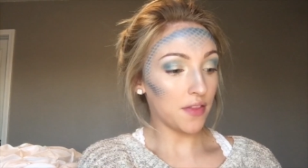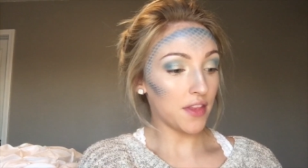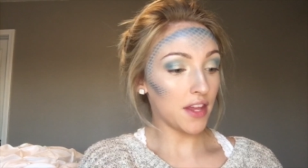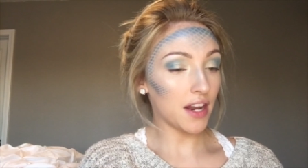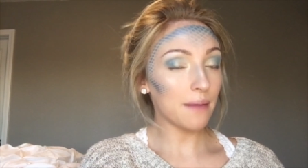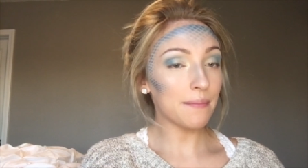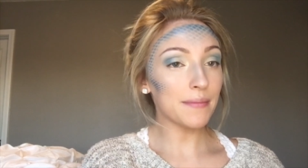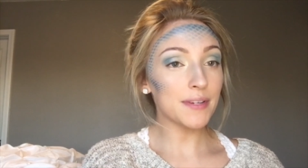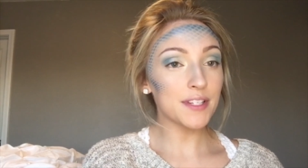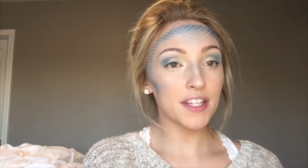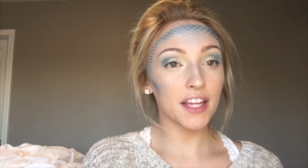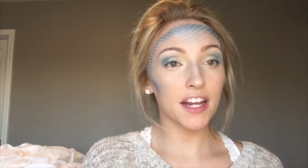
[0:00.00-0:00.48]
And then
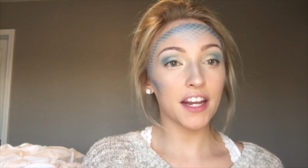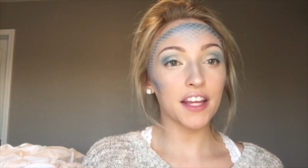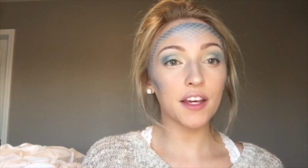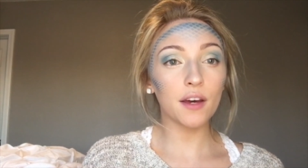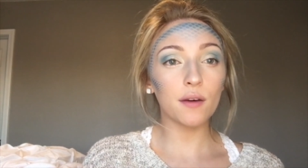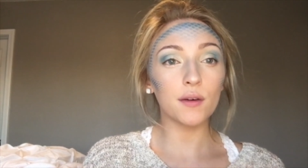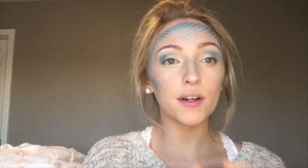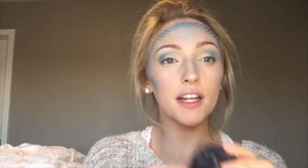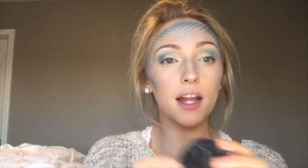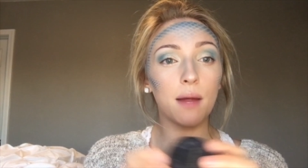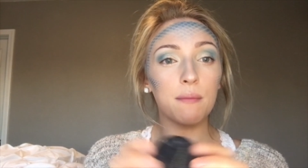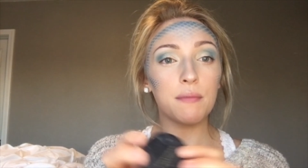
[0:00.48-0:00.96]
I'm just going to
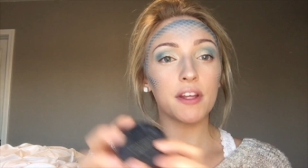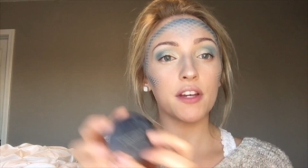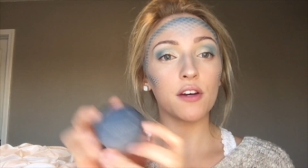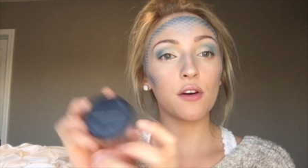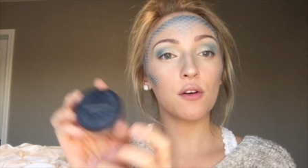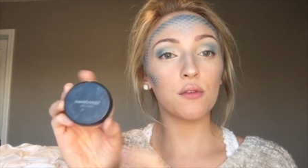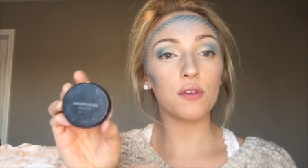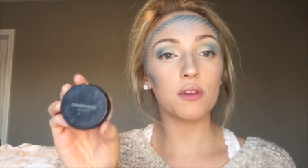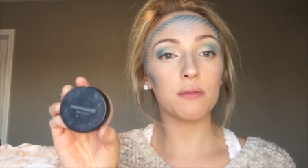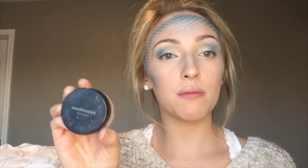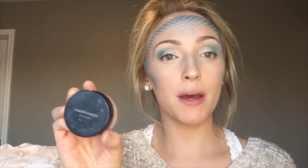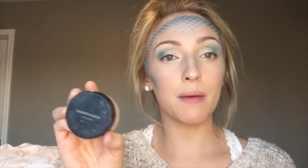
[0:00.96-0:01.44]
go
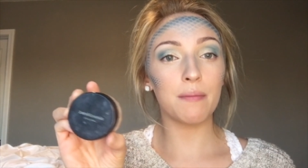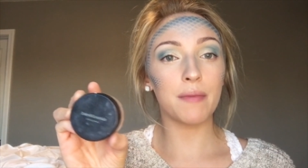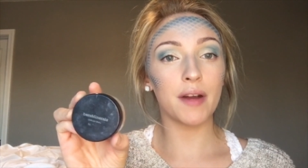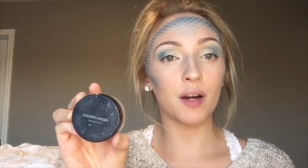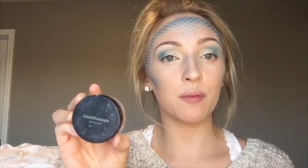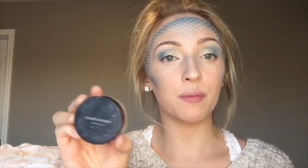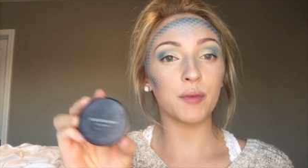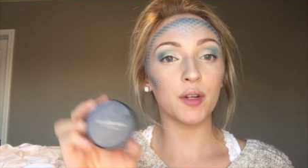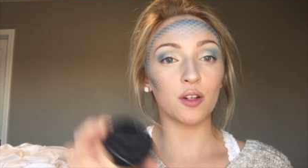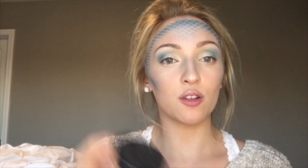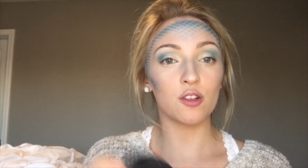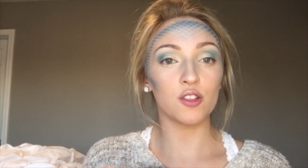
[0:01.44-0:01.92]
in with my
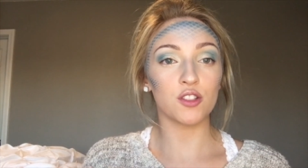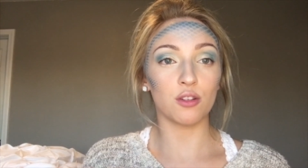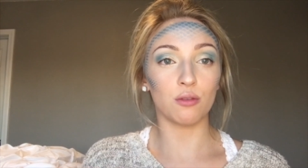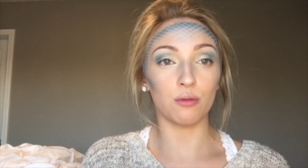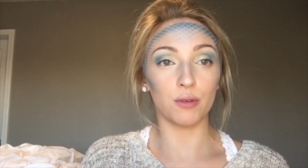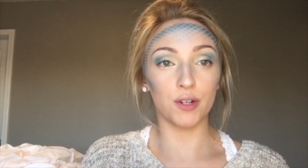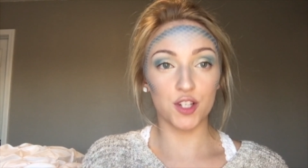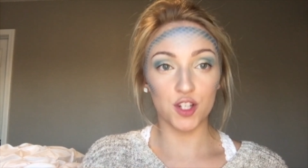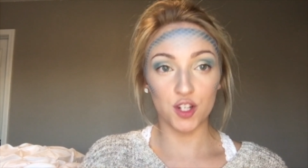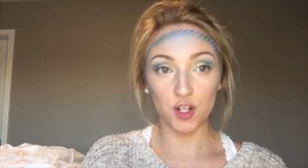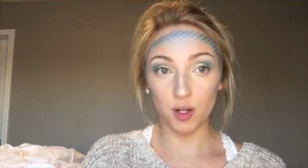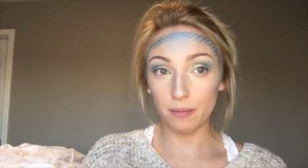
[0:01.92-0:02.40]
Bare Minerals
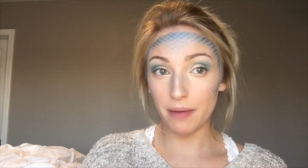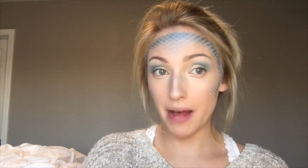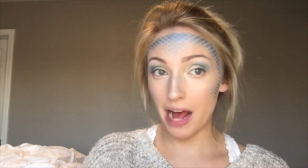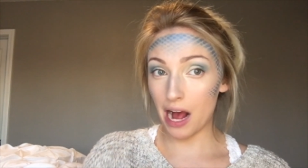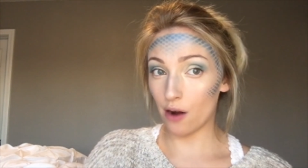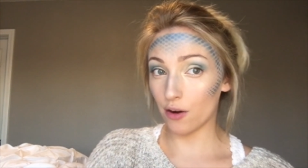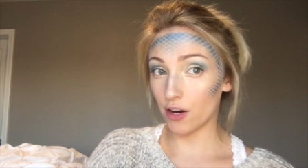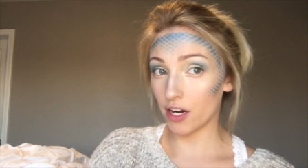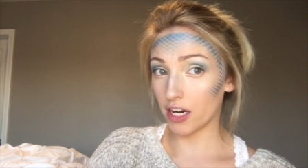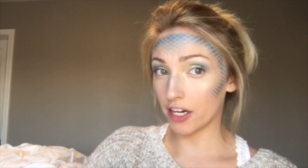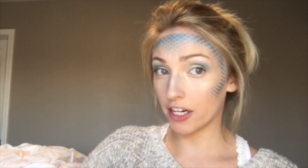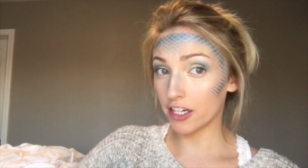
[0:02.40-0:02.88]
Original
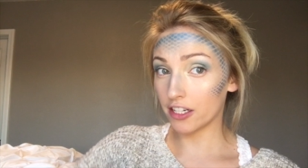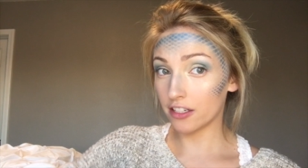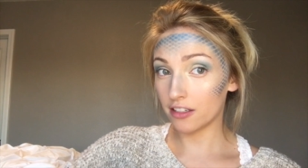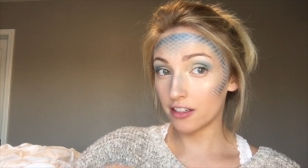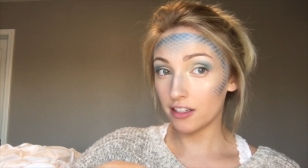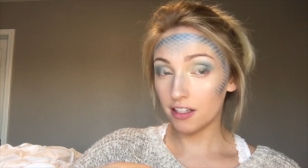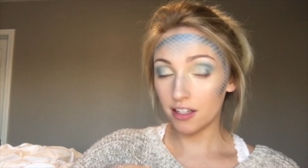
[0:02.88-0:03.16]
Powder.